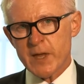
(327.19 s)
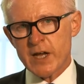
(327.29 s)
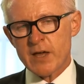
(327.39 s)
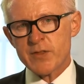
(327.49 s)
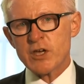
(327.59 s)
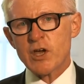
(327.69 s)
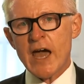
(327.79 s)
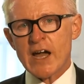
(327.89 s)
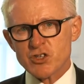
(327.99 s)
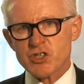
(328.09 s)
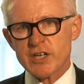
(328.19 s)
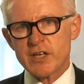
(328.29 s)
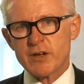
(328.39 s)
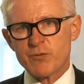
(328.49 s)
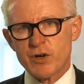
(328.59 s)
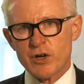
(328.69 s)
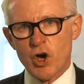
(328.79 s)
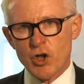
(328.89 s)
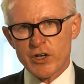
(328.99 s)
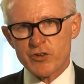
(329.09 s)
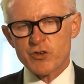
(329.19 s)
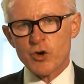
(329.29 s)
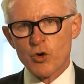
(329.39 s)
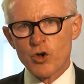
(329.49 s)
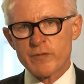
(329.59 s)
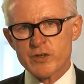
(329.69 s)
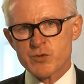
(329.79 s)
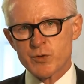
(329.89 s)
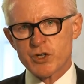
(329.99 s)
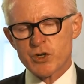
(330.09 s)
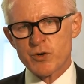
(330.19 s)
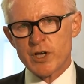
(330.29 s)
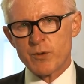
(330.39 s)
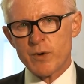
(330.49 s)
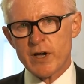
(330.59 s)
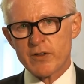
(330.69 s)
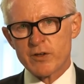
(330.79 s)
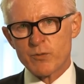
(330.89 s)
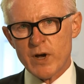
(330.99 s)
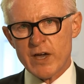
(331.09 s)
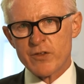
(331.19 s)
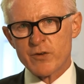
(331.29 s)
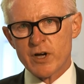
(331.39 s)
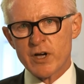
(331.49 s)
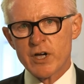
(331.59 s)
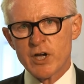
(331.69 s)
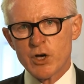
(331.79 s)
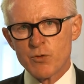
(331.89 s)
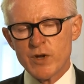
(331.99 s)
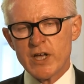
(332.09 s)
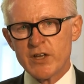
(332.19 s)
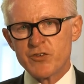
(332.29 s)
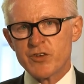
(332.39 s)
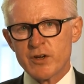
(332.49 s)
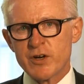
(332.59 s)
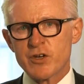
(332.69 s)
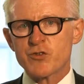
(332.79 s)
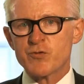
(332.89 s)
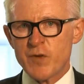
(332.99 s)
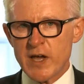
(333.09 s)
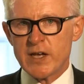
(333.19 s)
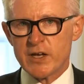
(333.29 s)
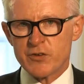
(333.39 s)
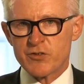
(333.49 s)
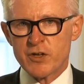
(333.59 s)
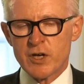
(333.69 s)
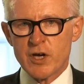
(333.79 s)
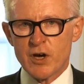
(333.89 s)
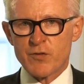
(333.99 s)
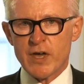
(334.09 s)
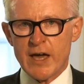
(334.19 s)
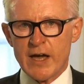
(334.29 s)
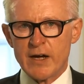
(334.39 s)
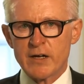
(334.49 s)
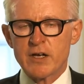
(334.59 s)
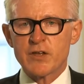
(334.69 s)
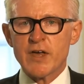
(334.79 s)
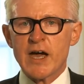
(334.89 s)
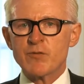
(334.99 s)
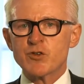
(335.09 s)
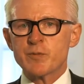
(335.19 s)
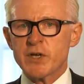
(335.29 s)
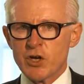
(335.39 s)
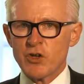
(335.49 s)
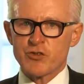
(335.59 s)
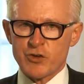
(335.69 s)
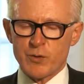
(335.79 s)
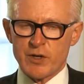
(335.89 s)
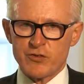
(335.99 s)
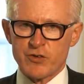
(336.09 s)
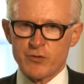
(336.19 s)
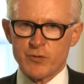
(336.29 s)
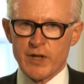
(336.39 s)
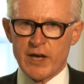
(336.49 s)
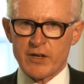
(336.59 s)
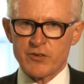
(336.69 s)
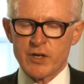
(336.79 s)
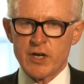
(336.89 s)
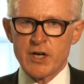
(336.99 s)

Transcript: And I think actually, if we're honest, all of us would agree where there are really serious failures of care, there have to be consequences for that.